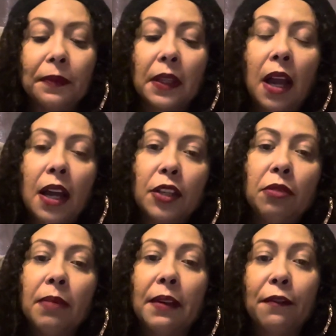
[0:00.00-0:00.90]
You
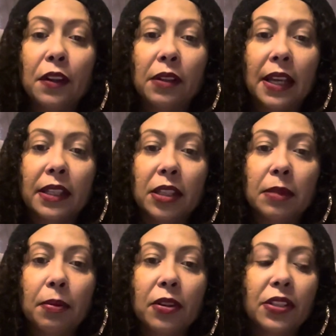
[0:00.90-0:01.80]
may feel like this
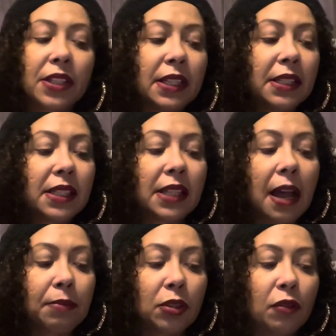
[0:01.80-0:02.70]
person
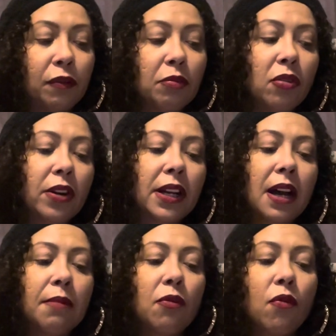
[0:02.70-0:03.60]
stops you from going to
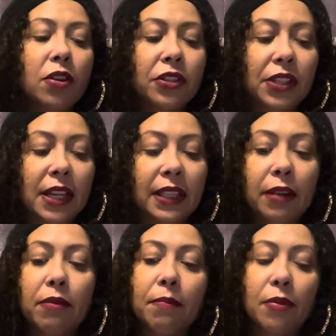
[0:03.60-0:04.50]
calmer waters, like
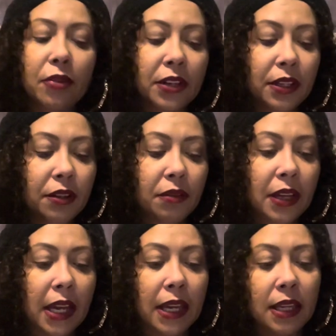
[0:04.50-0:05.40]
they're a burden,
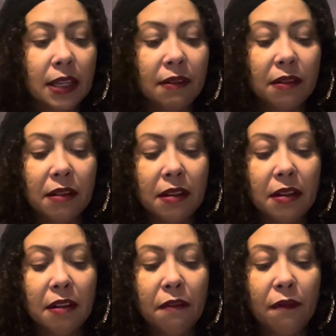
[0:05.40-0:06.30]
okay?
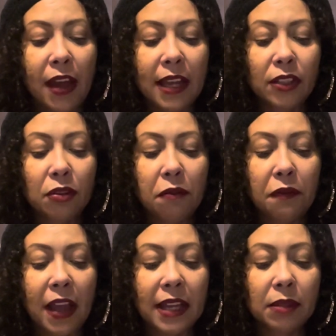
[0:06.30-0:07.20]
Facts, no
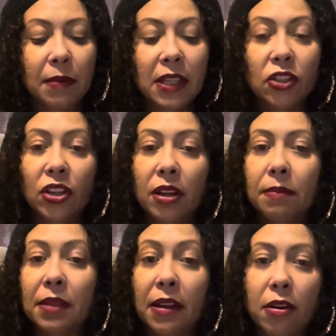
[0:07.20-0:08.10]
facts, make shit
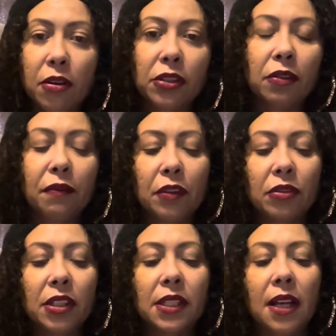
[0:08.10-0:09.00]
up. They also feel
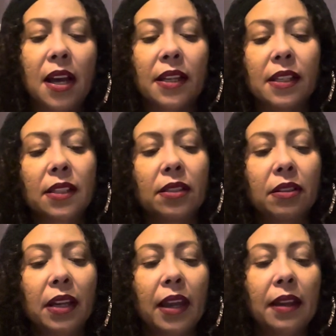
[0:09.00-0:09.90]
dishonest,
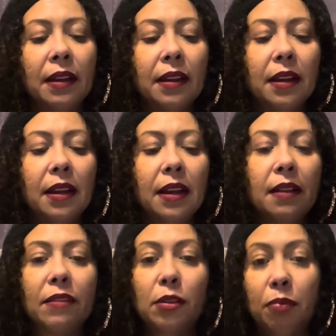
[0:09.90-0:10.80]
okay?
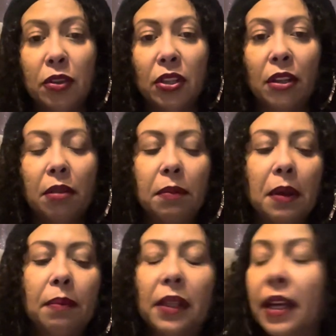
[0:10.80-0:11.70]
This person could be a
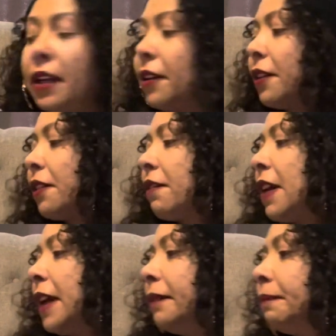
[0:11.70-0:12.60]
player, all
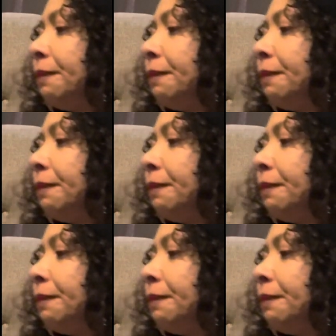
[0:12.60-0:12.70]
right?